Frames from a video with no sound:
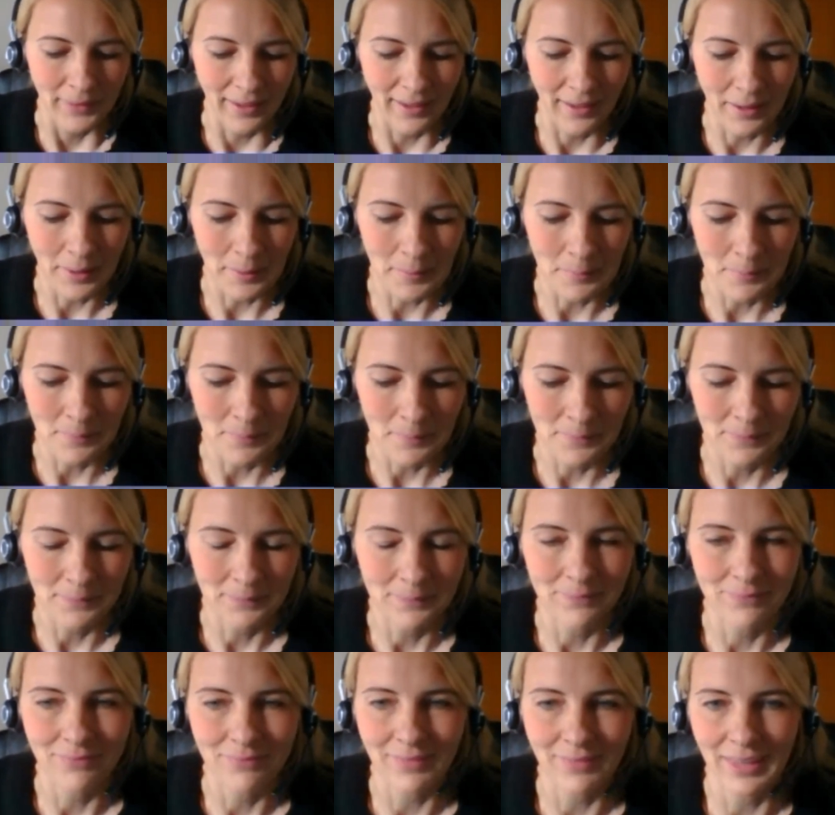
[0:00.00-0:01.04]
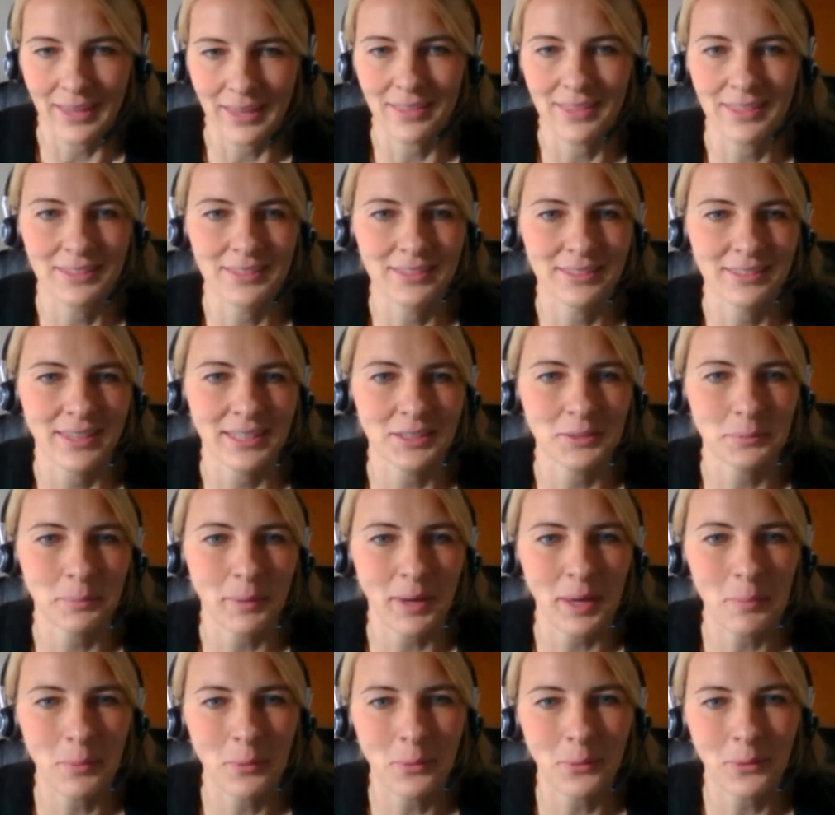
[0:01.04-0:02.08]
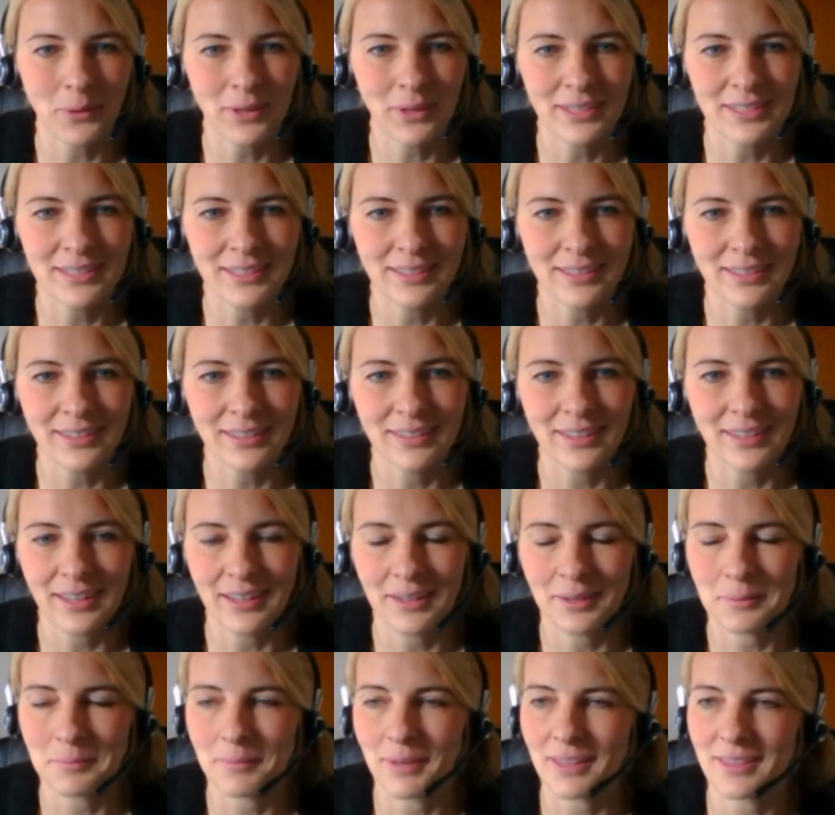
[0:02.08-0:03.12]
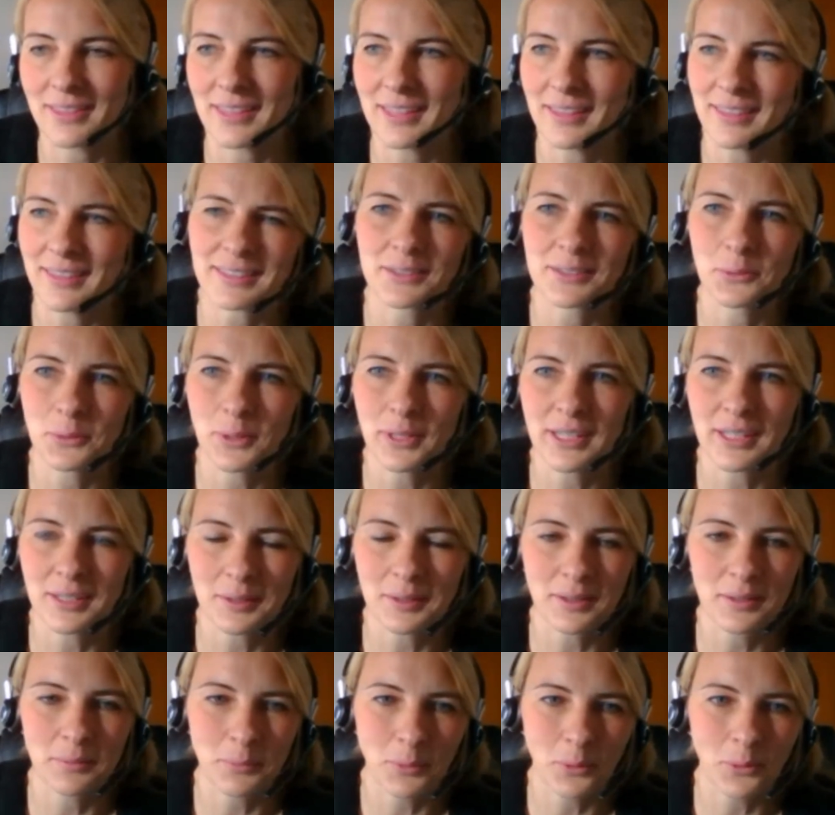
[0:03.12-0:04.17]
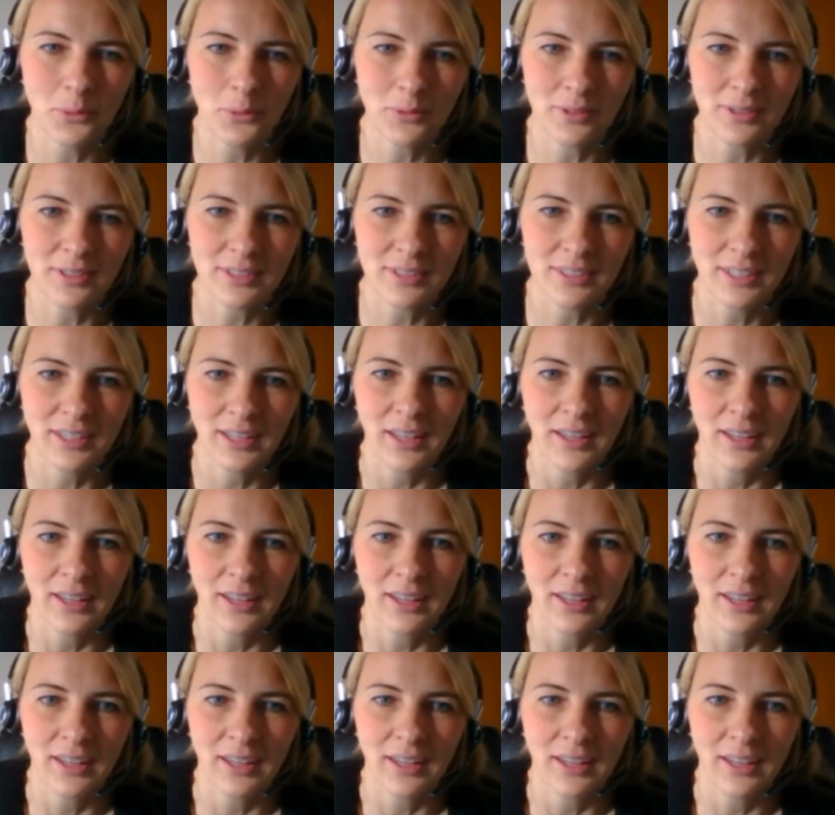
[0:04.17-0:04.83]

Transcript: that's my point, and I think that's really important.